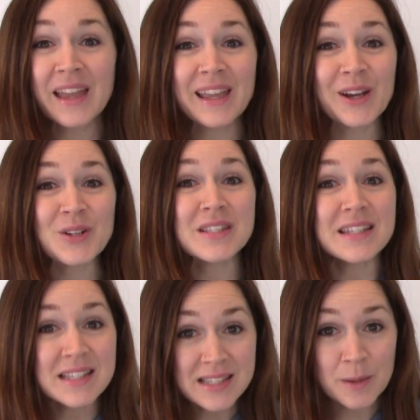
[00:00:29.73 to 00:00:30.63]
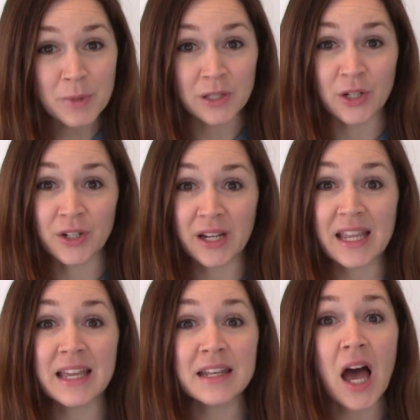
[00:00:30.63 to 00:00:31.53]
Here's similar
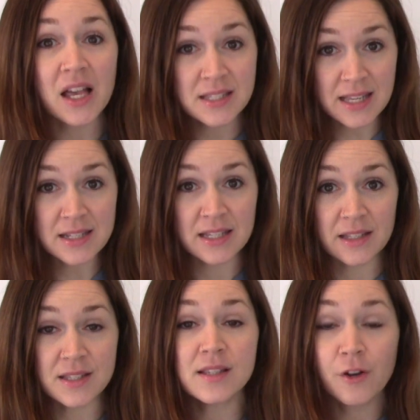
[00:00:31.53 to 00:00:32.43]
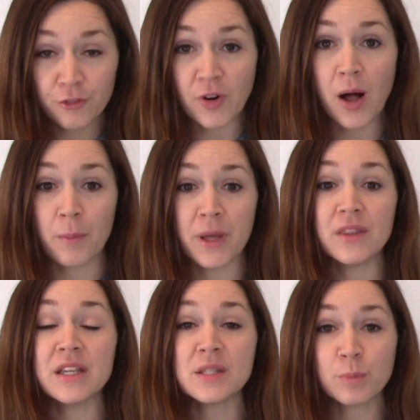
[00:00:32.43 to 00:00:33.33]
in a sentence from
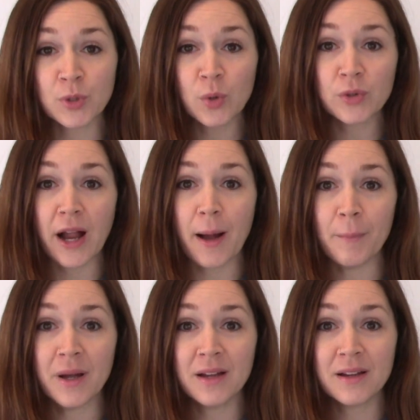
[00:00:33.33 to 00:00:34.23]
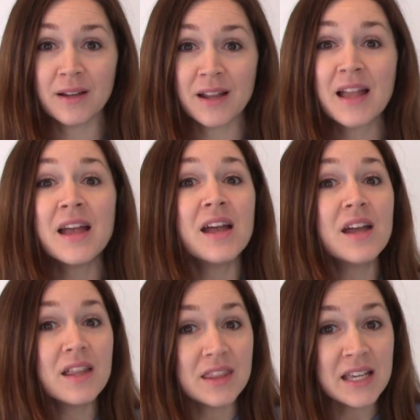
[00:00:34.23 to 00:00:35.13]
this program.
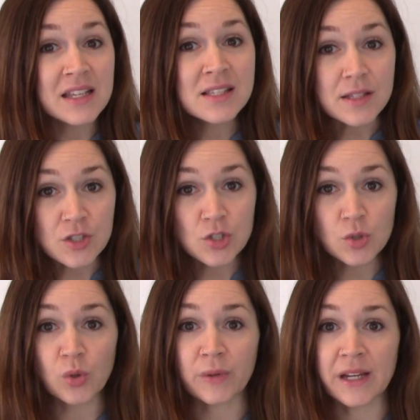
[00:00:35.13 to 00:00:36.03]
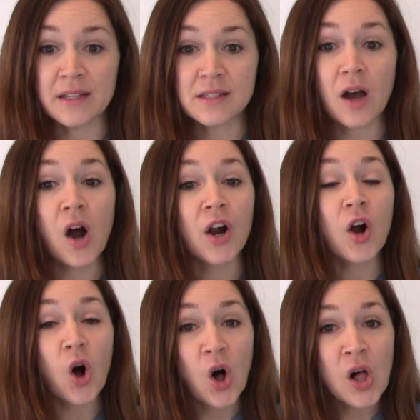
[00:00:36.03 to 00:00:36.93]
These stories
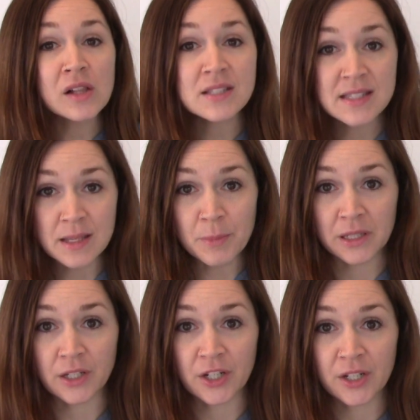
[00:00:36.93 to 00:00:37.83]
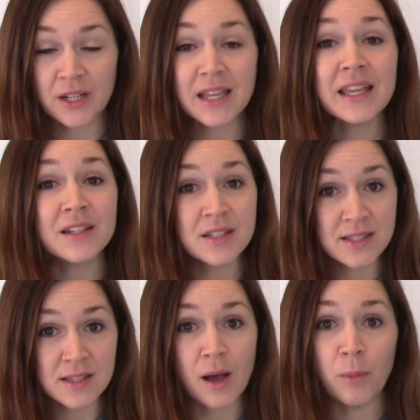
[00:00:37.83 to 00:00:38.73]
are all similar in
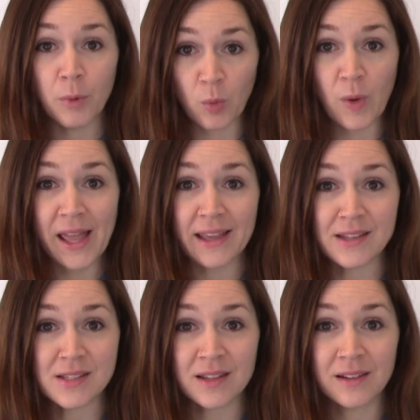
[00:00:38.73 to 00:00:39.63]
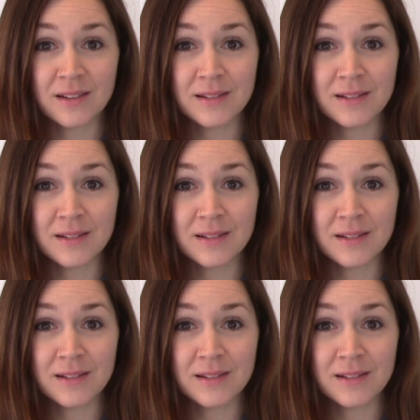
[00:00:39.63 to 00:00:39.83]
some ways.